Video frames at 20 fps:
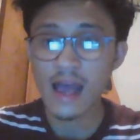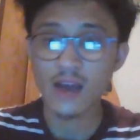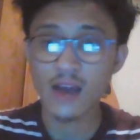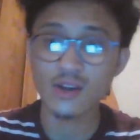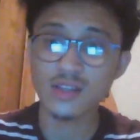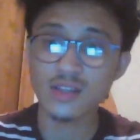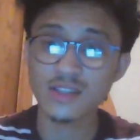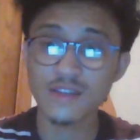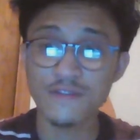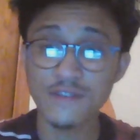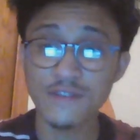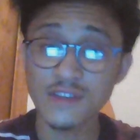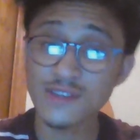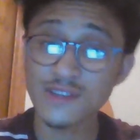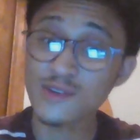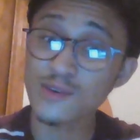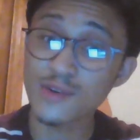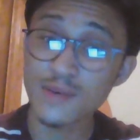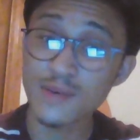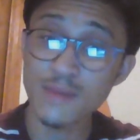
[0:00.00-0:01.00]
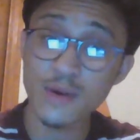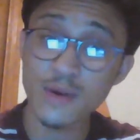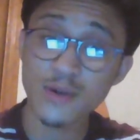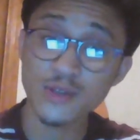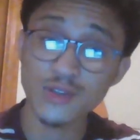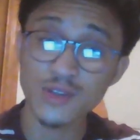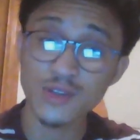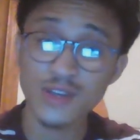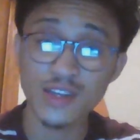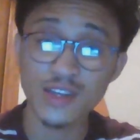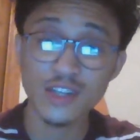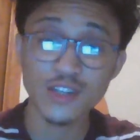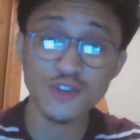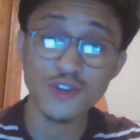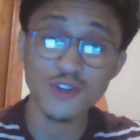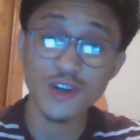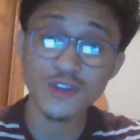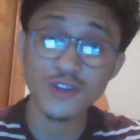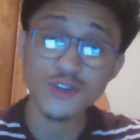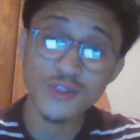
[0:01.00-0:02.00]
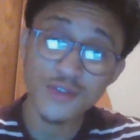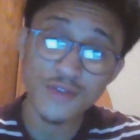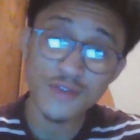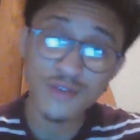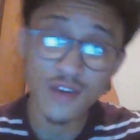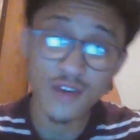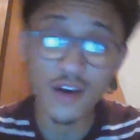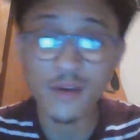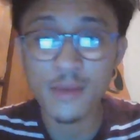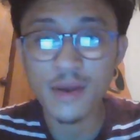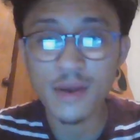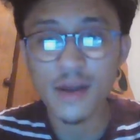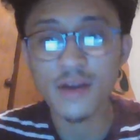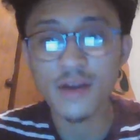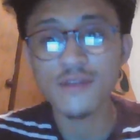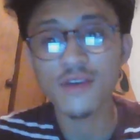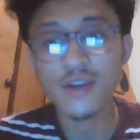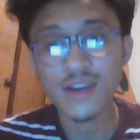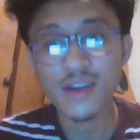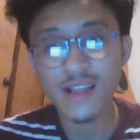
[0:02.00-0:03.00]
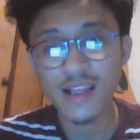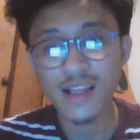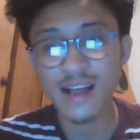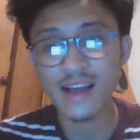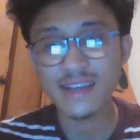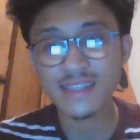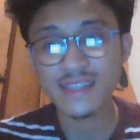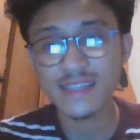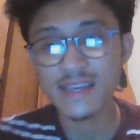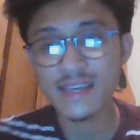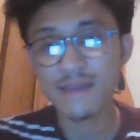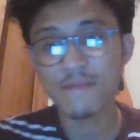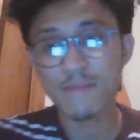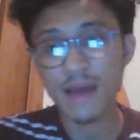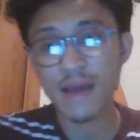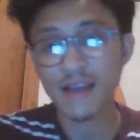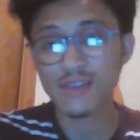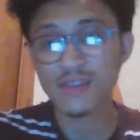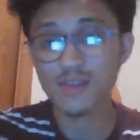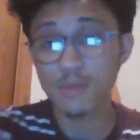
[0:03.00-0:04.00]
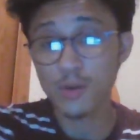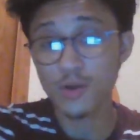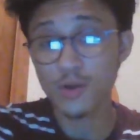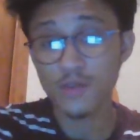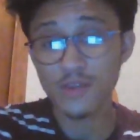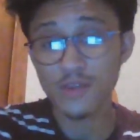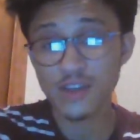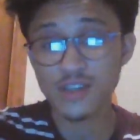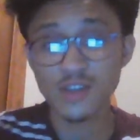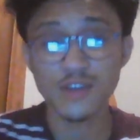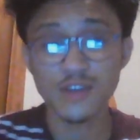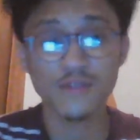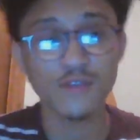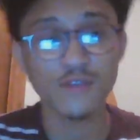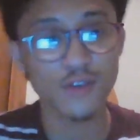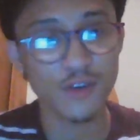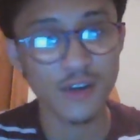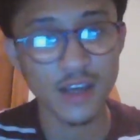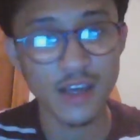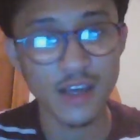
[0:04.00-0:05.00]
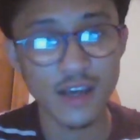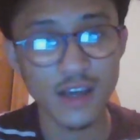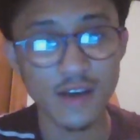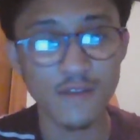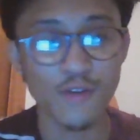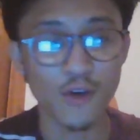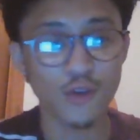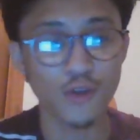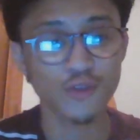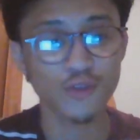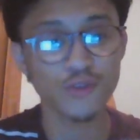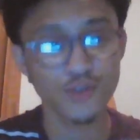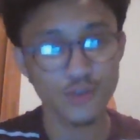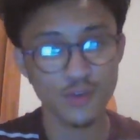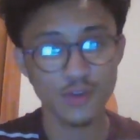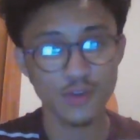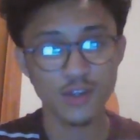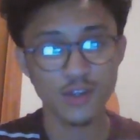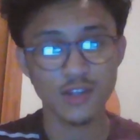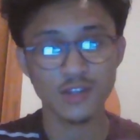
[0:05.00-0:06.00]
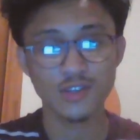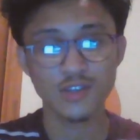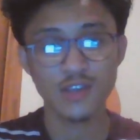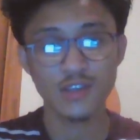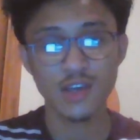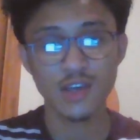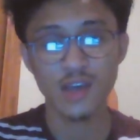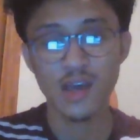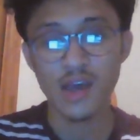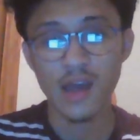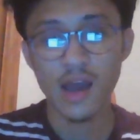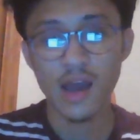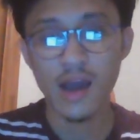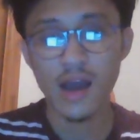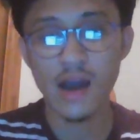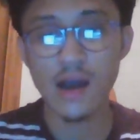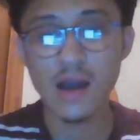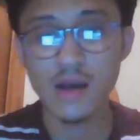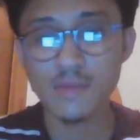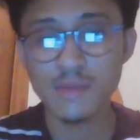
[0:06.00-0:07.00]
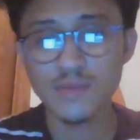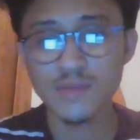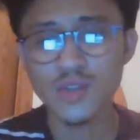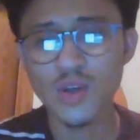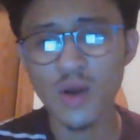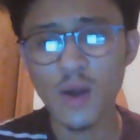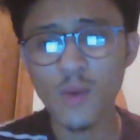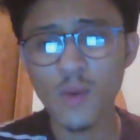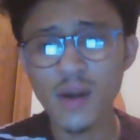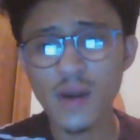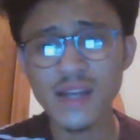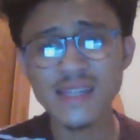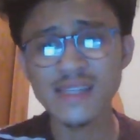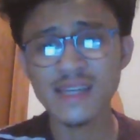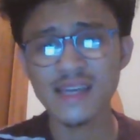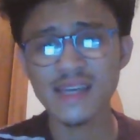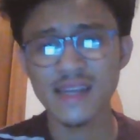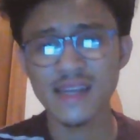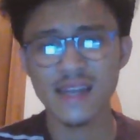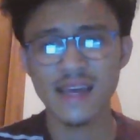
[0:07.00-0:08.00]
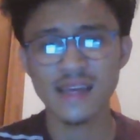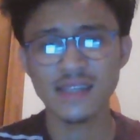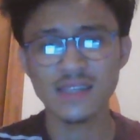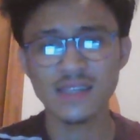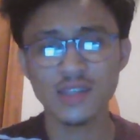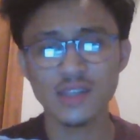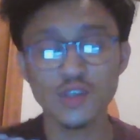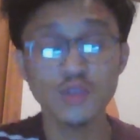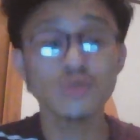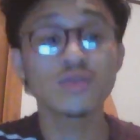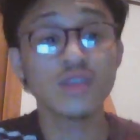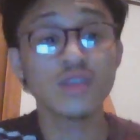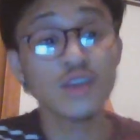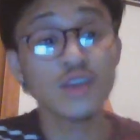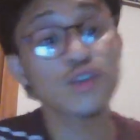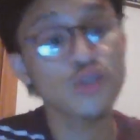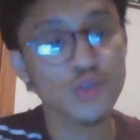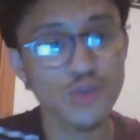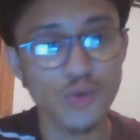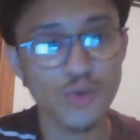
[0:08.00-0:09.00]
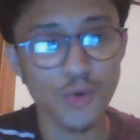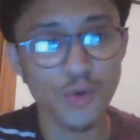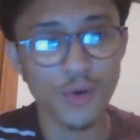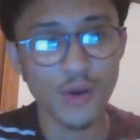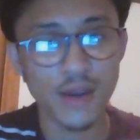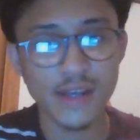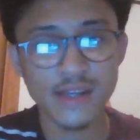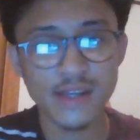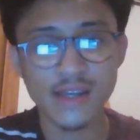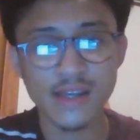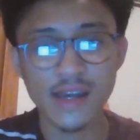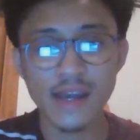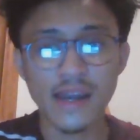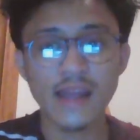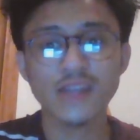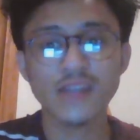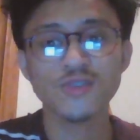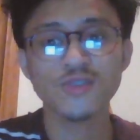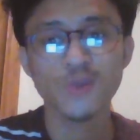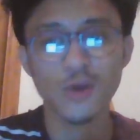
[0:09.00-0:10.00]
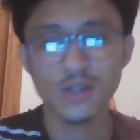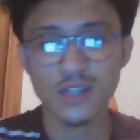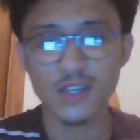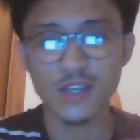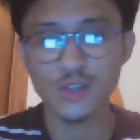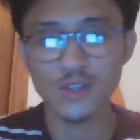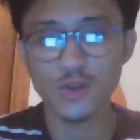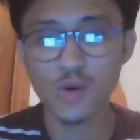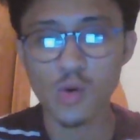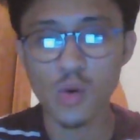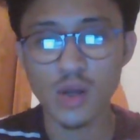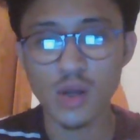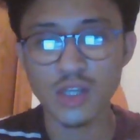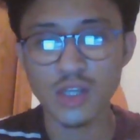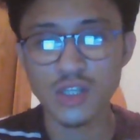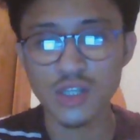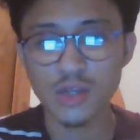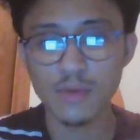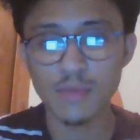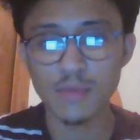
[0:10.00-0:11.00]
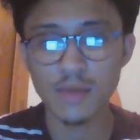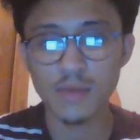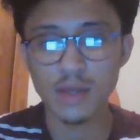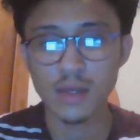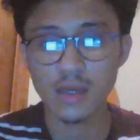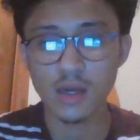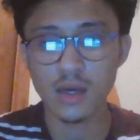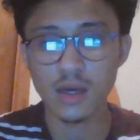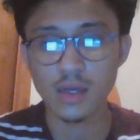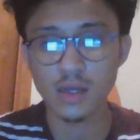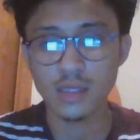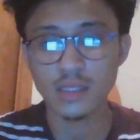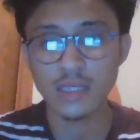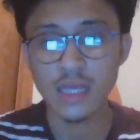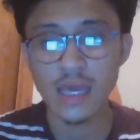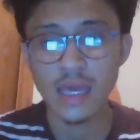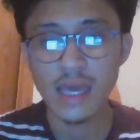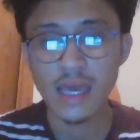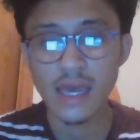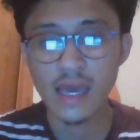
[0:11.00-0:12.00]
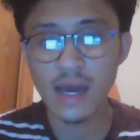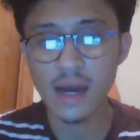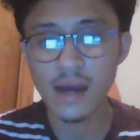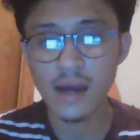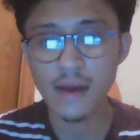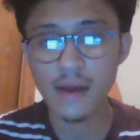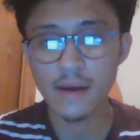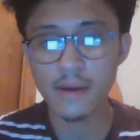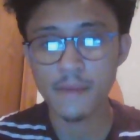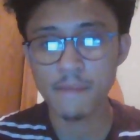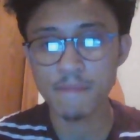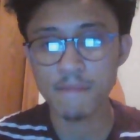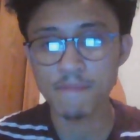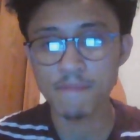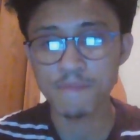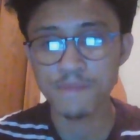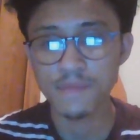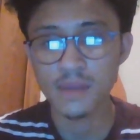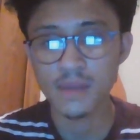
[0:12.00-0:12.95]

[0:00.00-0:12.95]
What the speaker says: does the physical, emotional, and instructional environment of our class impact the motivation of learning of all students? So I wanted to use this story to connect to our essential question because the